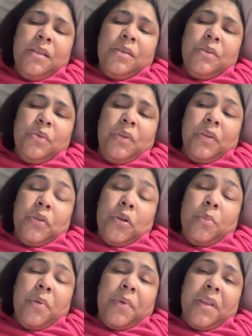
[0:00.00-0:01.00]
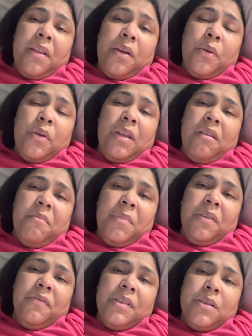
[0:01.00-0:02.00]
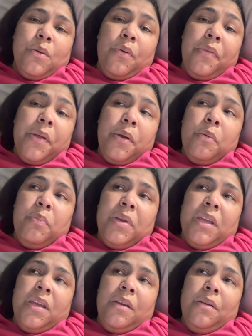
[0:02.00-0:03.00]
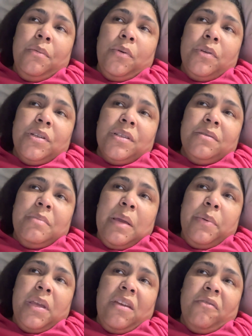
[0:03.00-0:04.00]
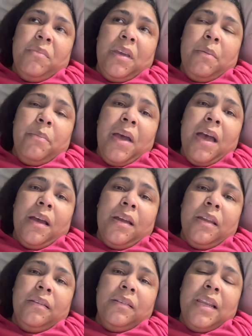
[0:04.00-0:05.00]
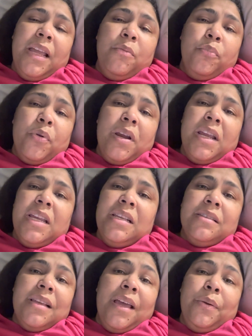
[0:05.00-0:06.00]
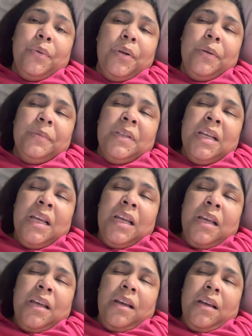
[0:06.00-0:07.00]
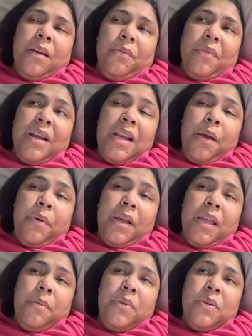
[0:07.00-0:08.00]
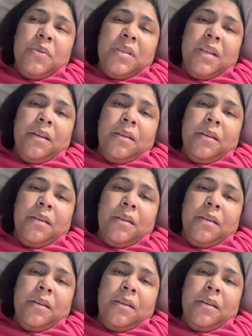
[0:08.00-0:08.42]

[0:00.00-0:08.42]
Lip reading: to determine whether they're going to give me physical therapy or just maybe give me a back and leg brace. I don't know. Right now I am using